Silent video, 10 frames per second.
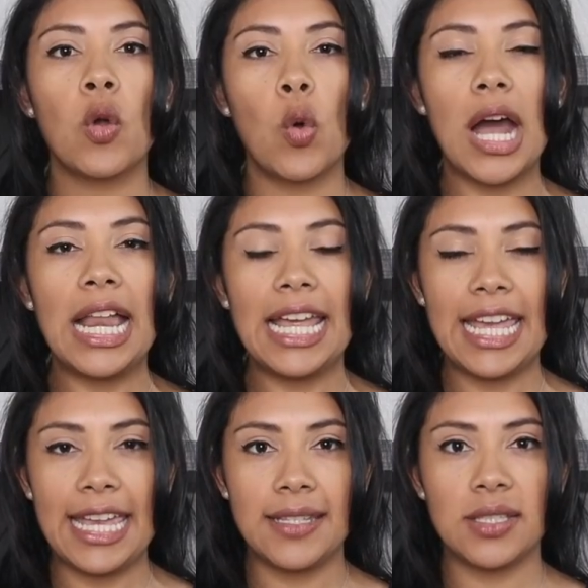¿Cuál
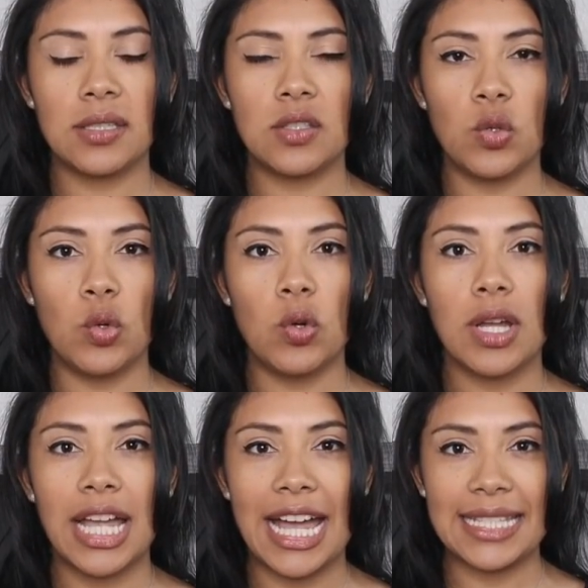es tu
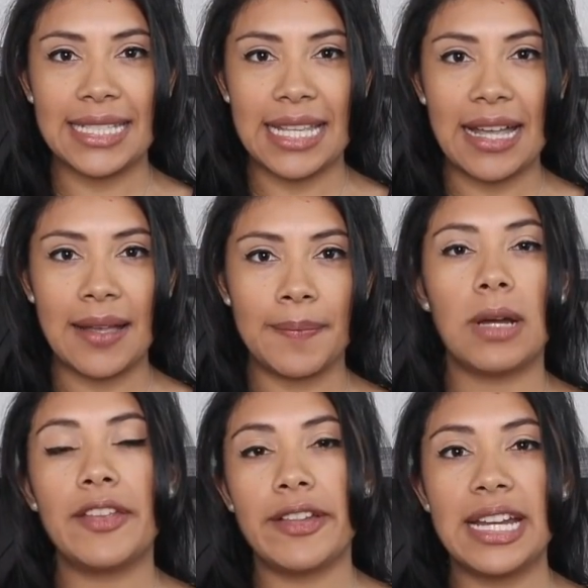casa?
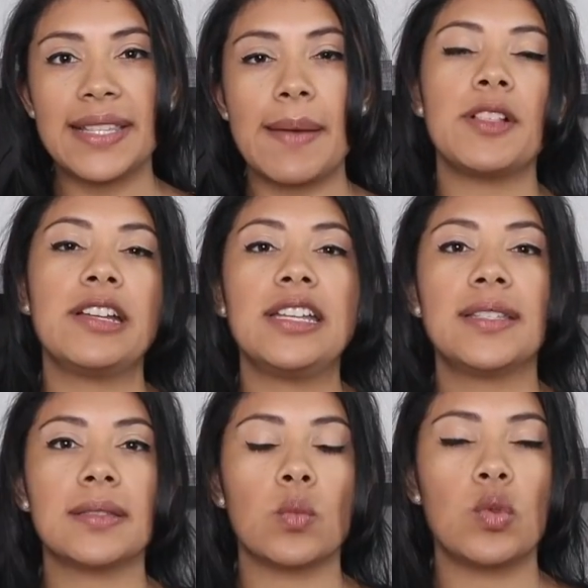Another example
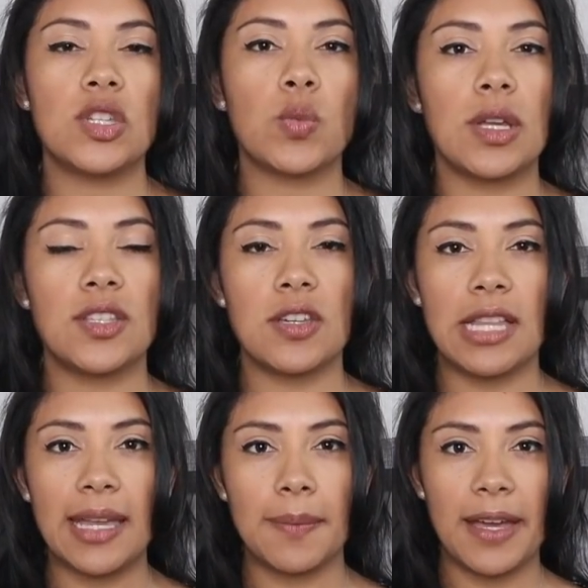is, which one do you
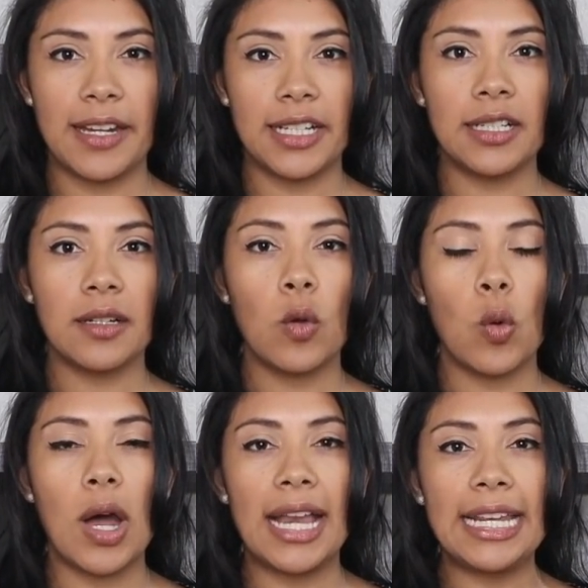like better?
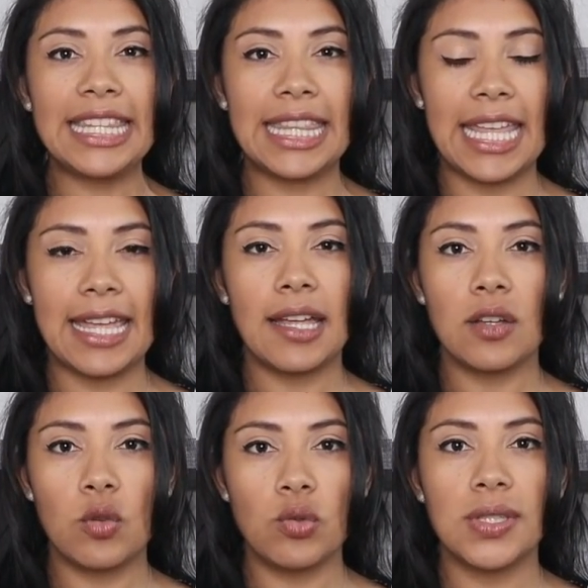¿Cuál te
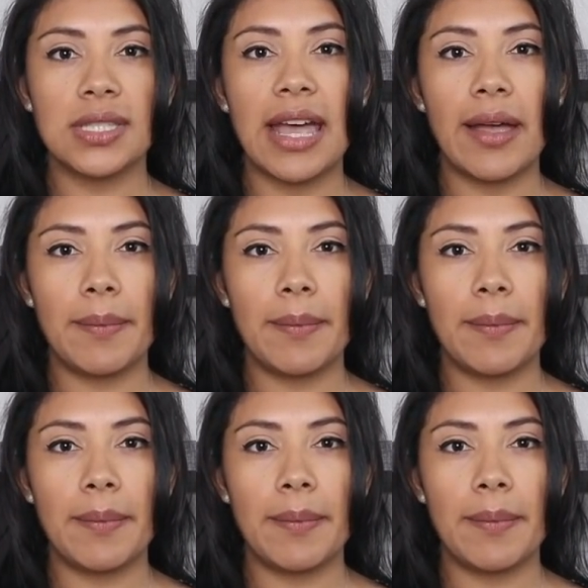gusta